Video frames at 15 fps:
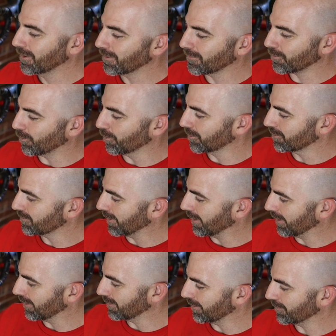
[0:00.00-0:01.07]
Of course,
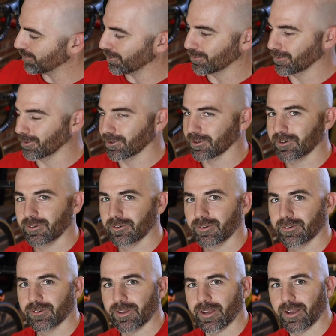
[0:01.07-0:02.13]
leftover
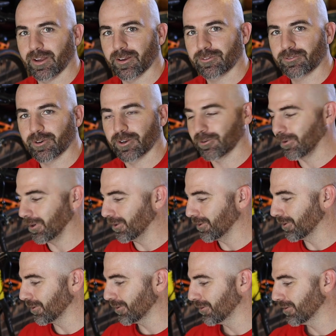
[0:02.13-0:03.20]
front
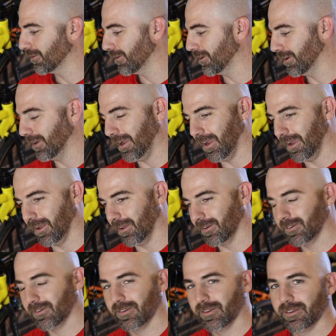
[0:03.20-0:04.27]
derailleur
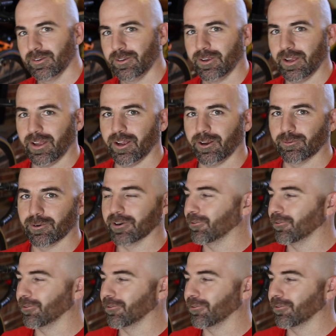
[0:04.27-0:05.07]
and rear